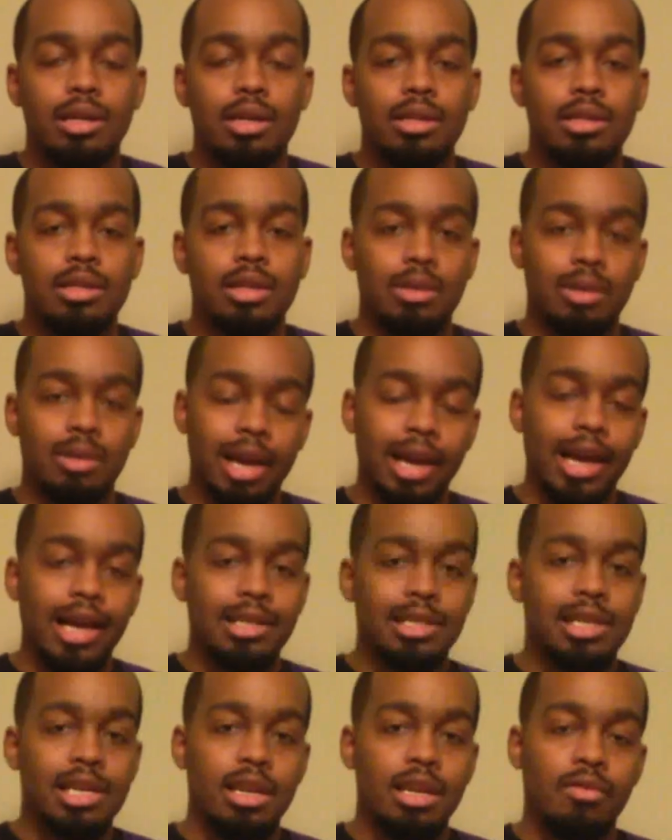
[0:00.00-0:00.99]
So like I
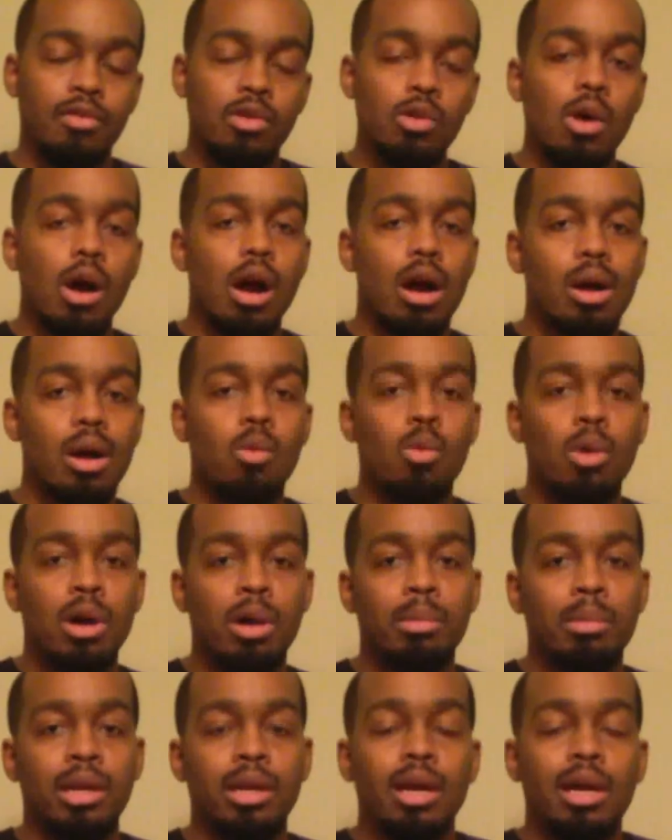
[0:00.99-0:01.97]
said, if you are a
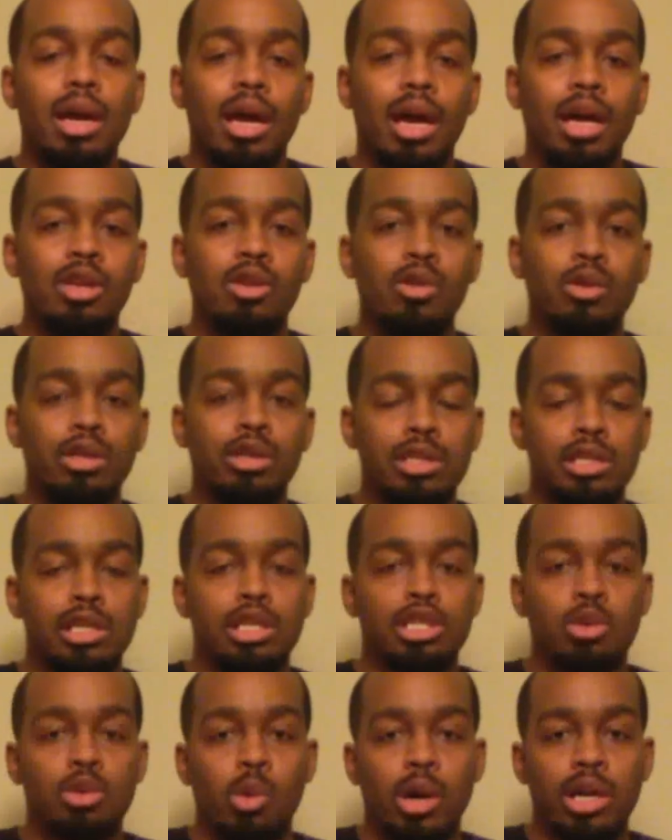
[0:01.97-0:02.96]
woman and you're in a
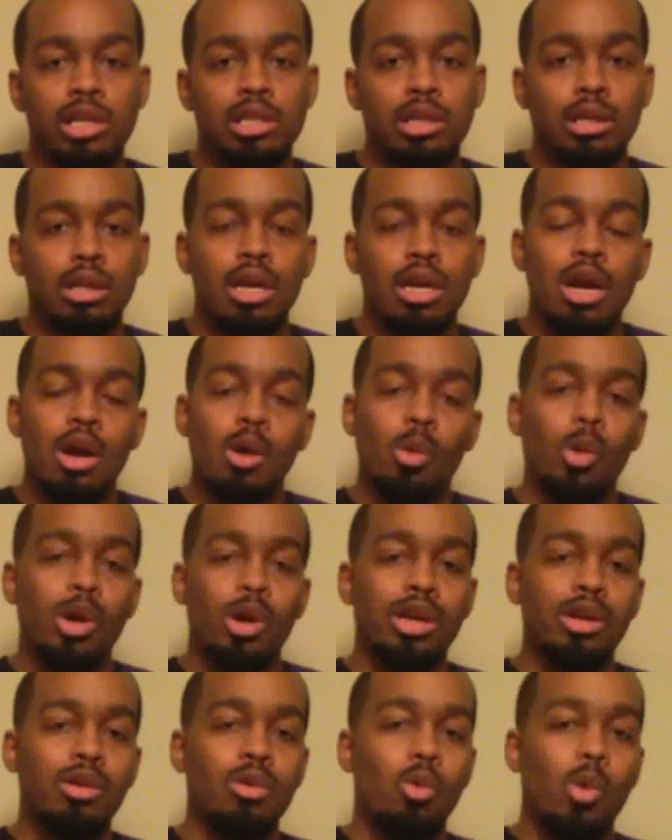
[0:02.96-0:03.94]
situation
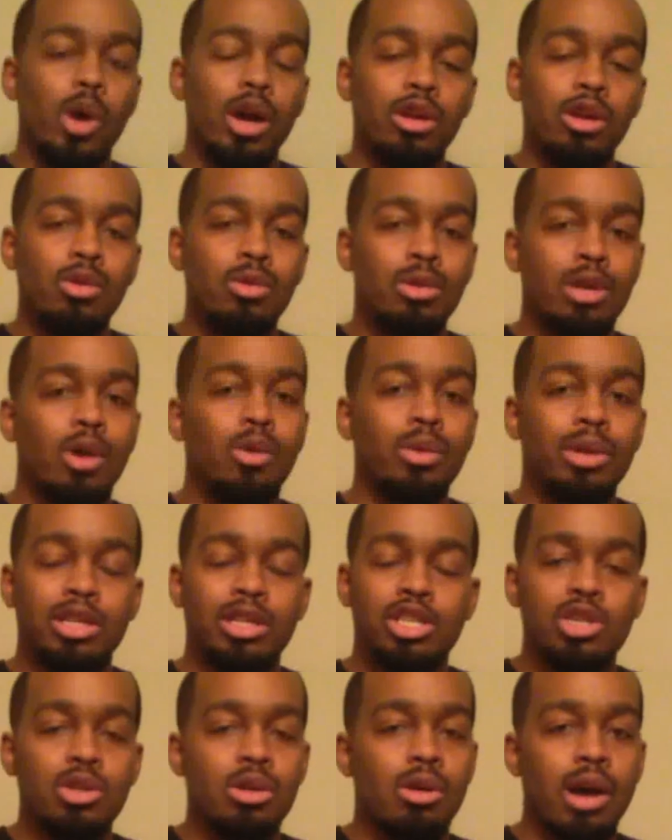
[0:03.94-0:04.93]
where you know
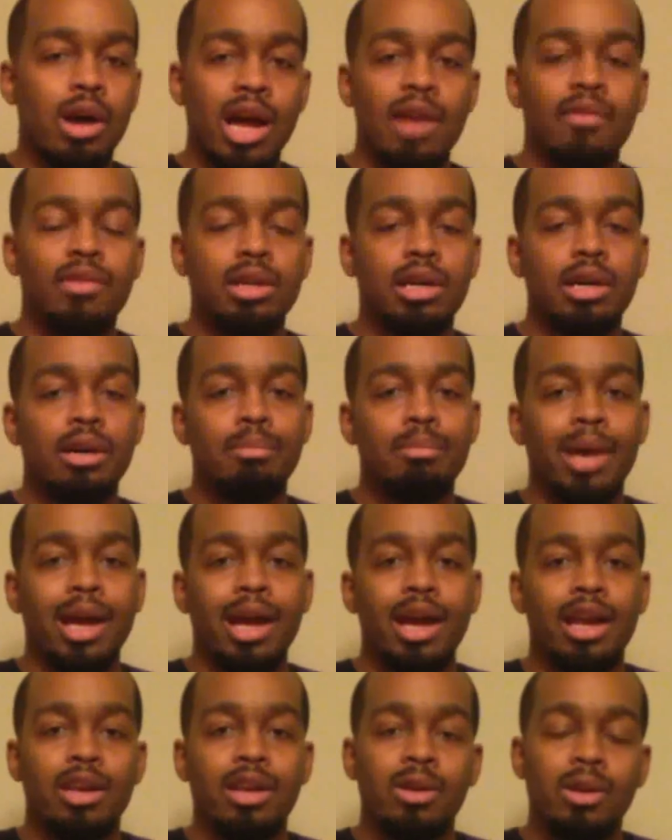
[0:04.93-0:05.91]
that you don't have a good
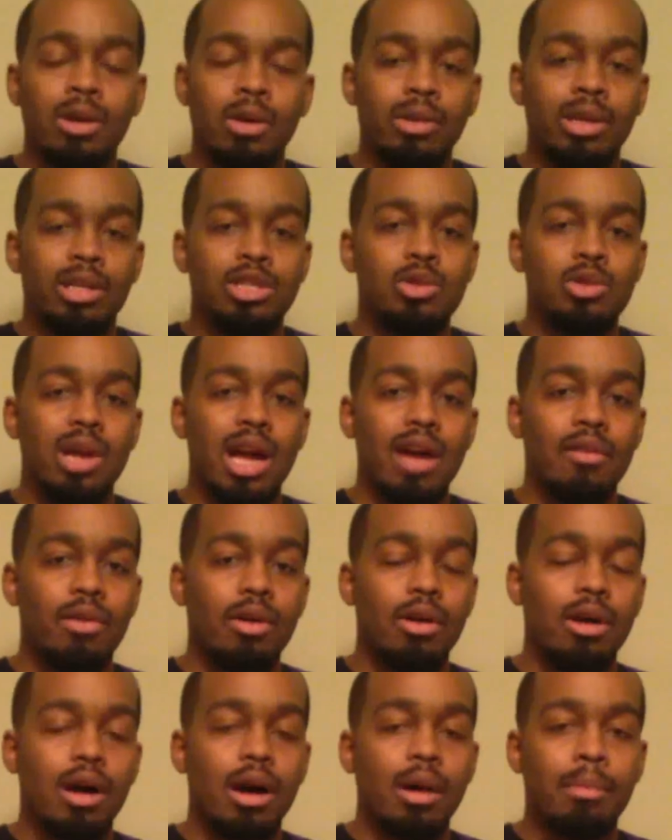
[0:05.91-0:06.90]
man, you know that you have
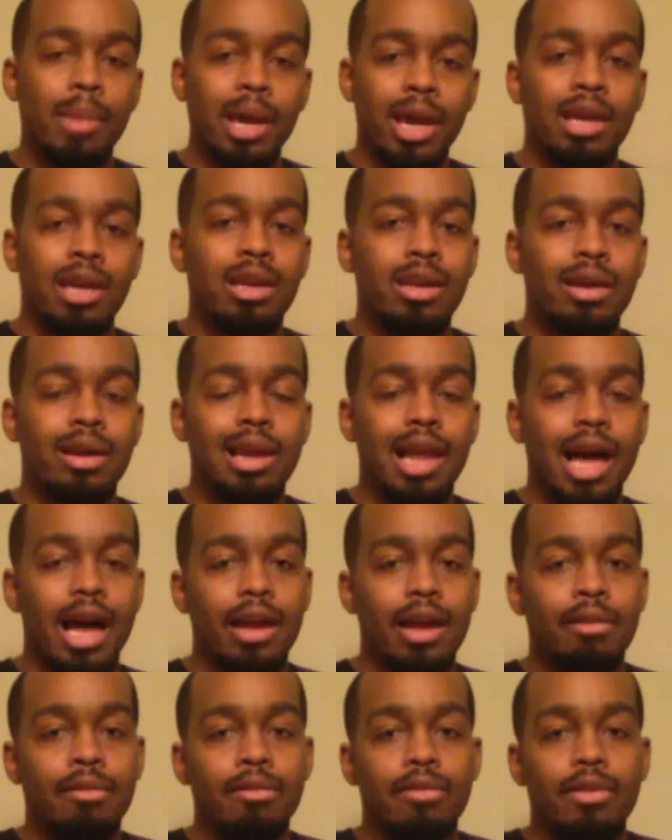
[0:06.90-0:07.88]
a man in your
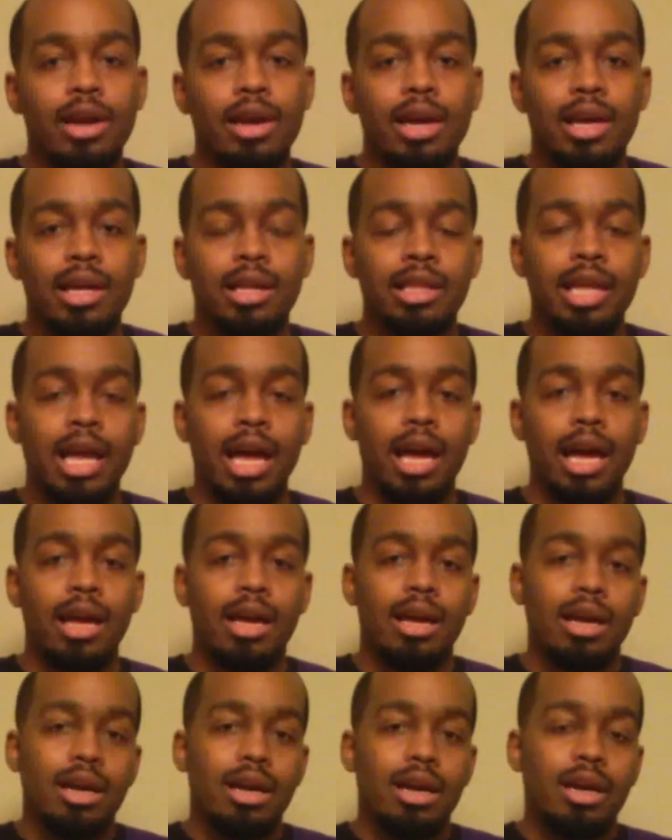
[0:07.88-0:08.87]
life that
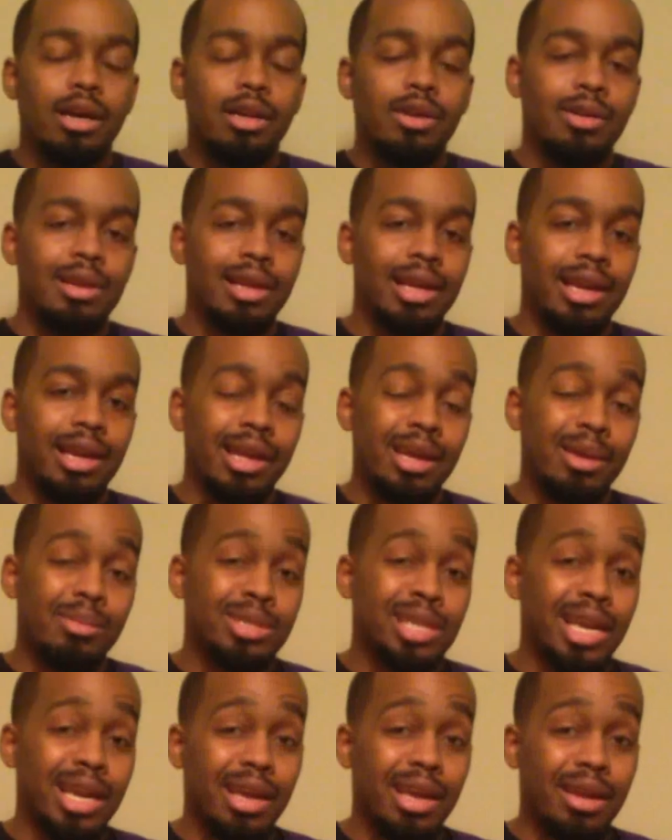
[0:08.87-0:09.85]
you're letting him
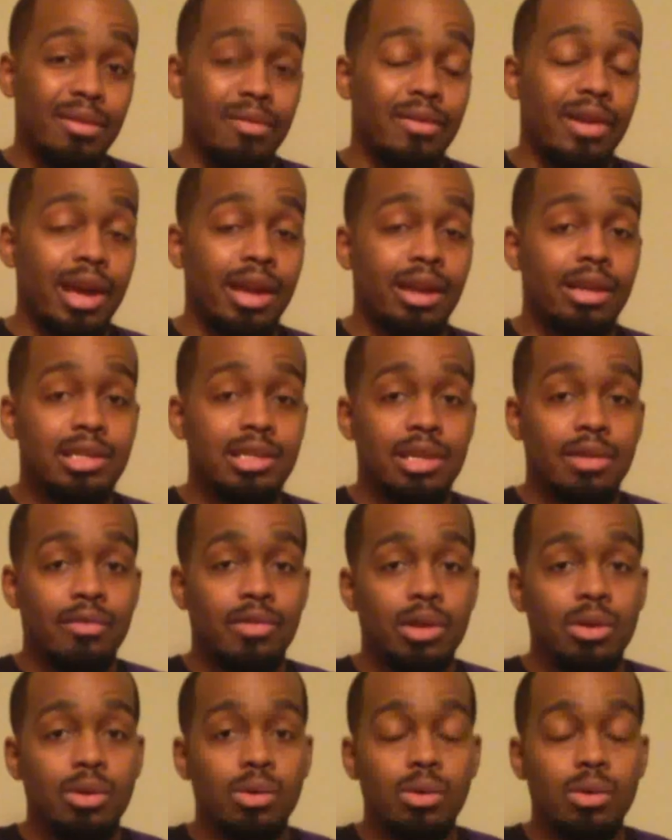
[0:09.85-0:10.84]
take advantage
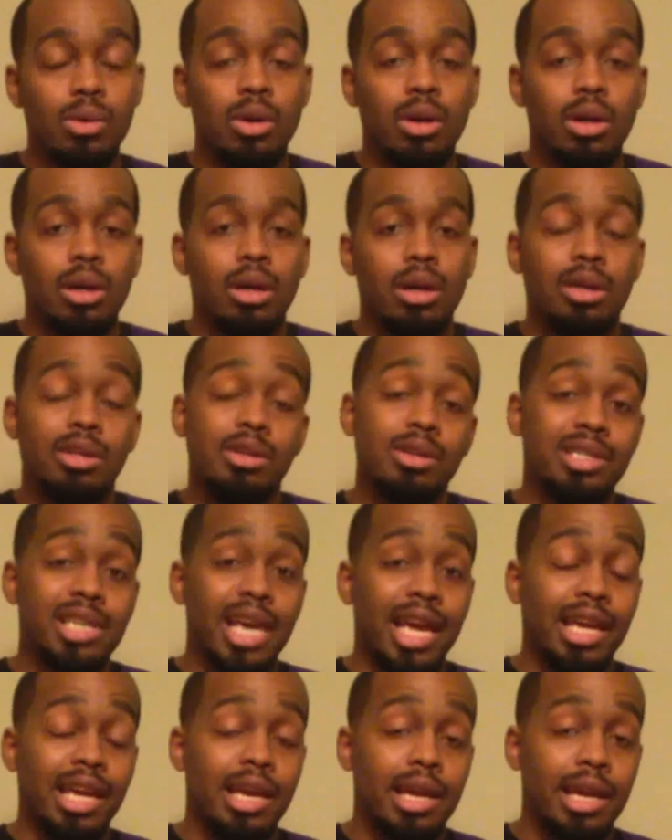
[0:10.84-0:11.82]
of you, you're
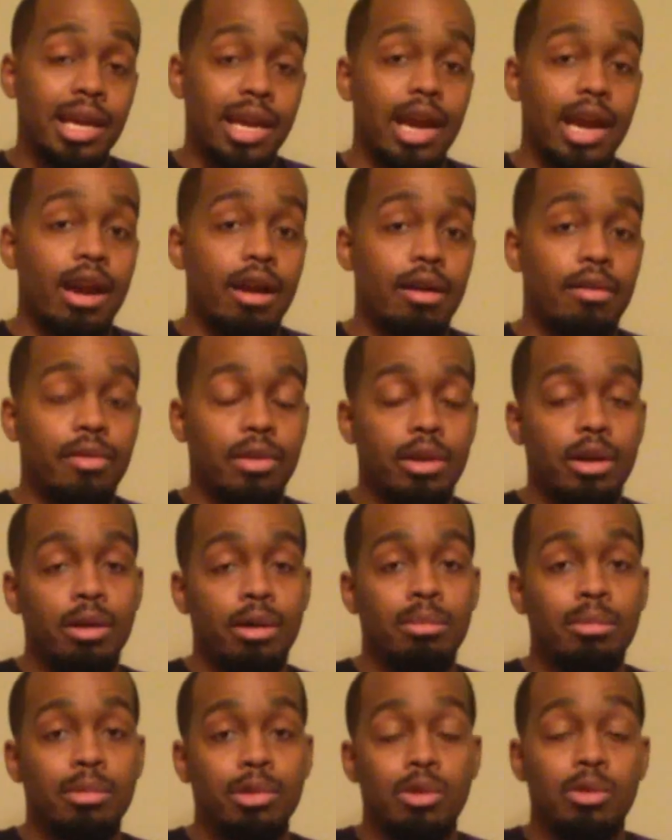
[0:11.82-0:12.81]
taking care of him,
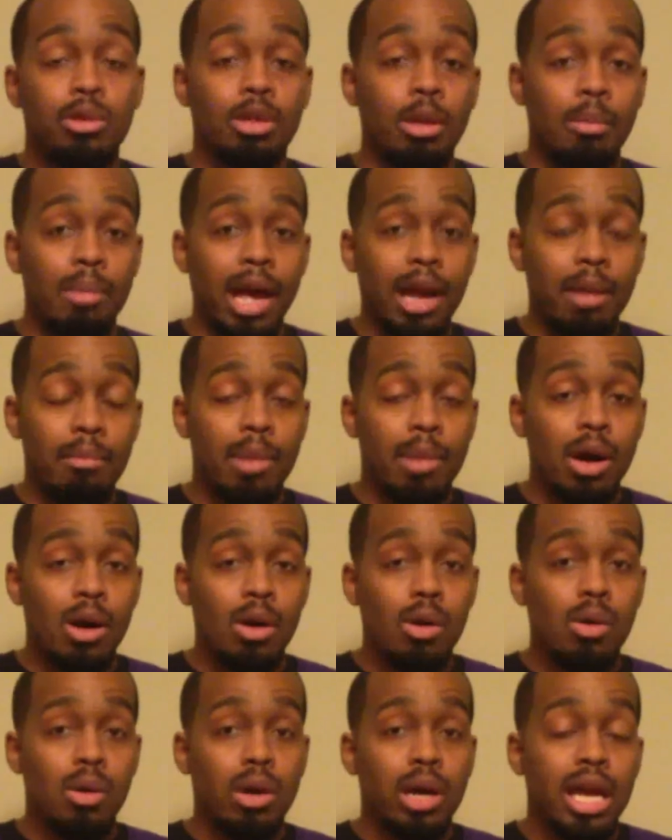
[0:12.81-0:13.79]
you're the
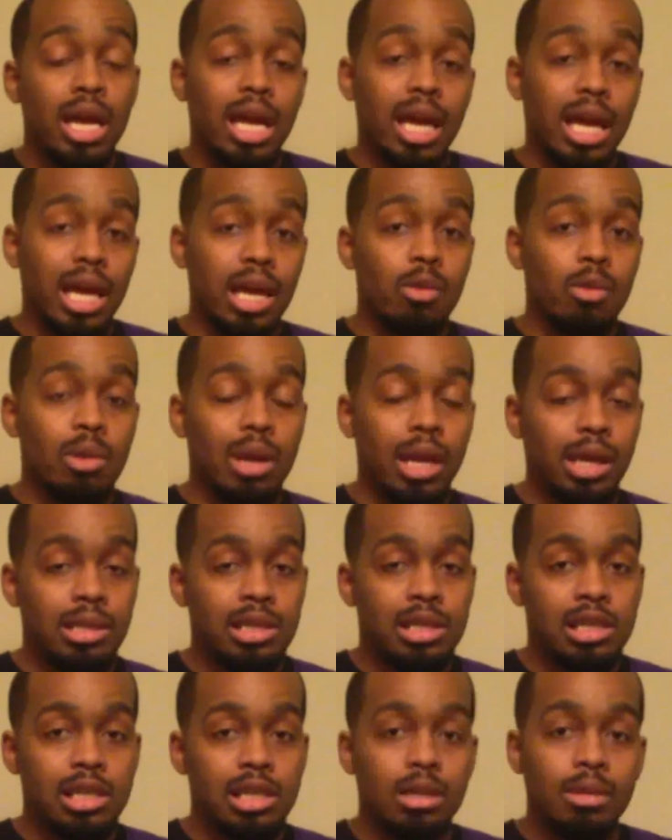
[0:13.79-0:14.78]
backbone in a
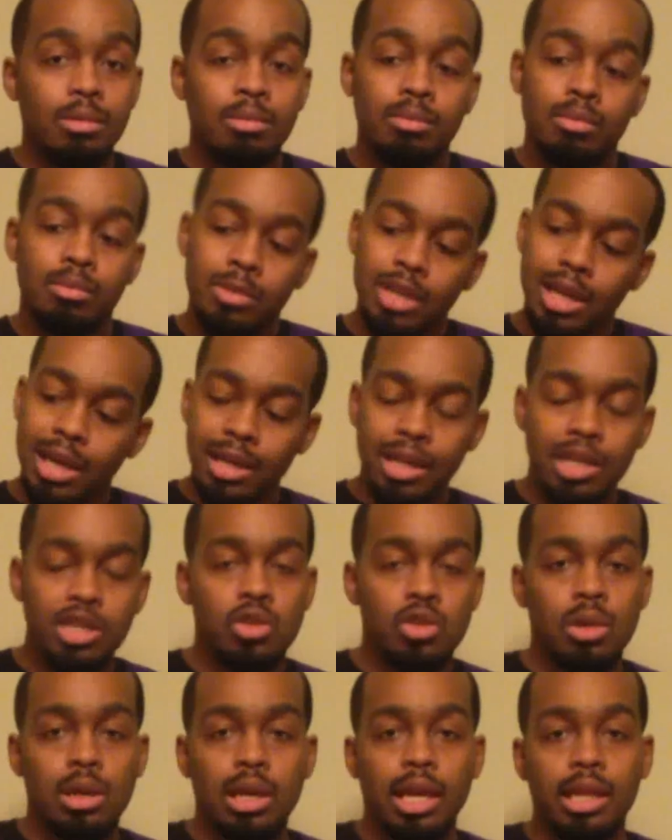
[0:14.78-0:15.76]
relationship, I need
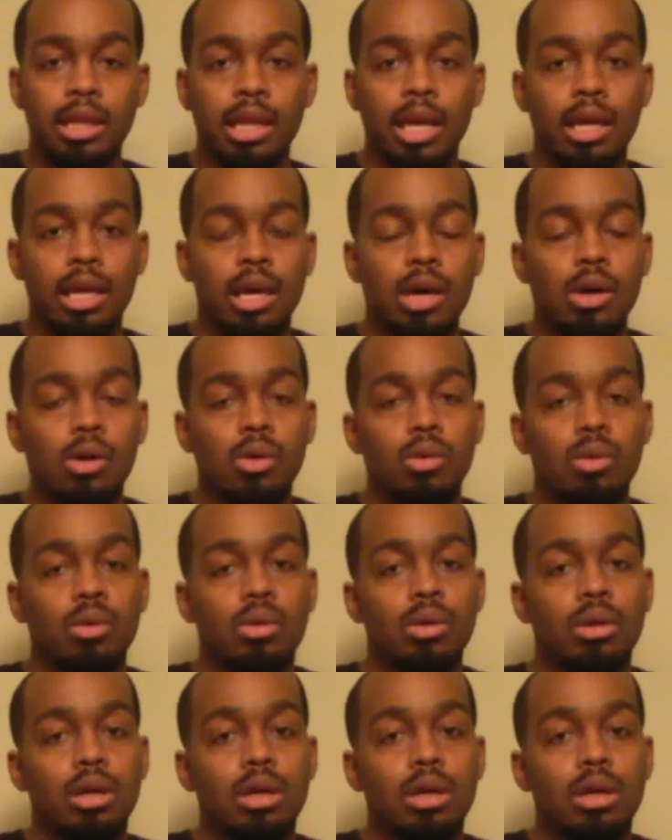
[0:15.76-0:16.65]
you to let that go.